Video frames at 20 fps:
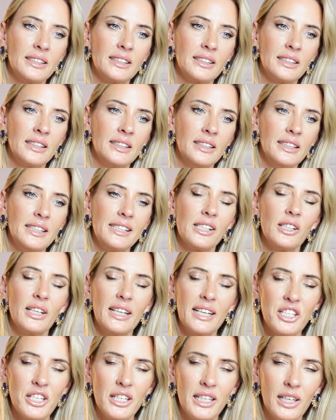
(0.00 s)
it's
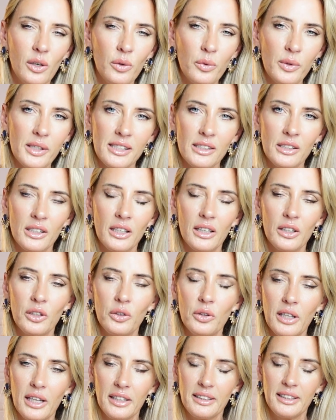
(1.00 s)
actually always a
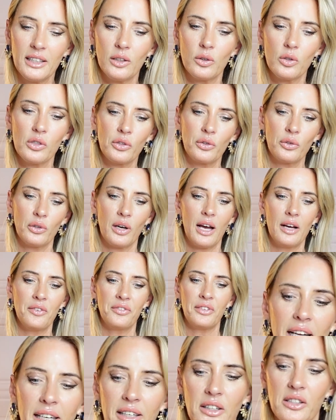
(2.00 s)
good idea also to have
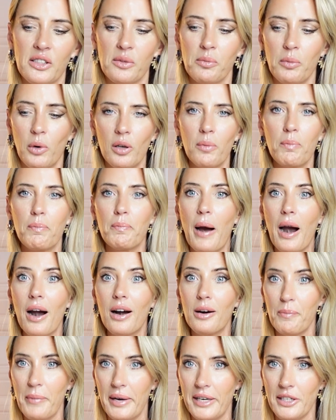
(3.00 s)
like a small
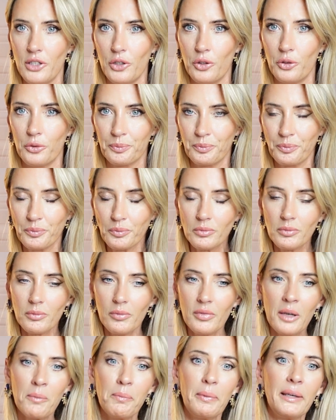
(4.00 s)
bar menu,
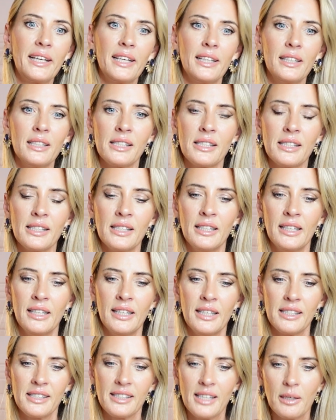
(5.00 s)
because
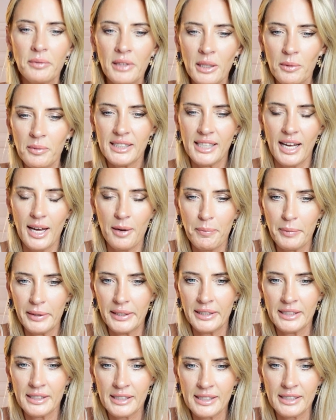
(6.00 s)
sometimes it
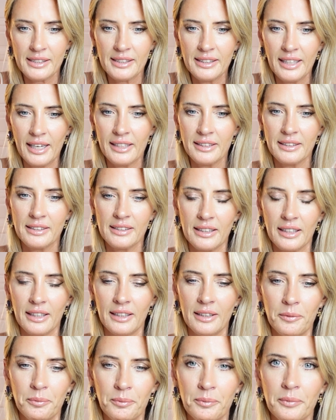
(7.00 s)
happens that
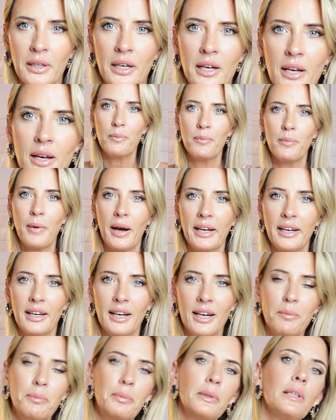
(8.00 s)
my
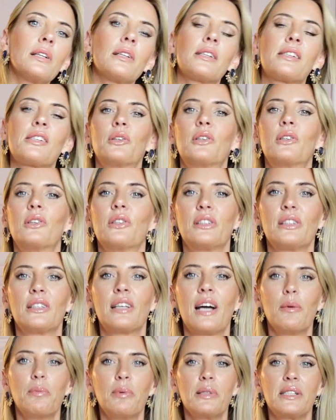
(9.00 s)
couples or the
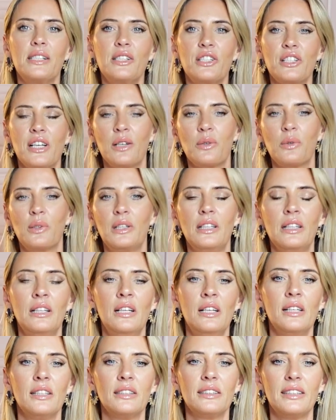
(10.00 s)
couples in general,
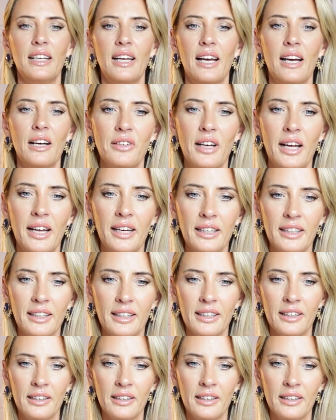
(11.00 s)
they have like